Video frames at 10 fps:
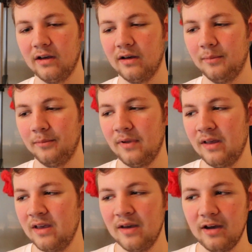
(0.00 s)

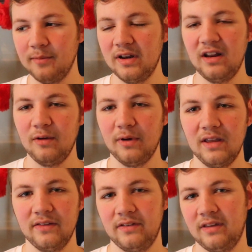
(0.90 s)
But
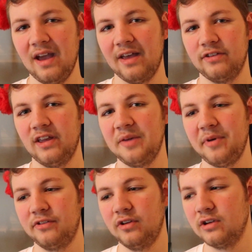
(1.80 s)
anyways, yeah, so they came
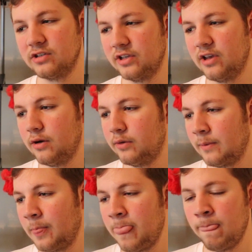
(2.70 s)
out 2 years ago,
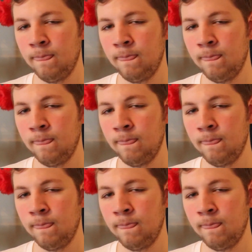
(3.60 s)
and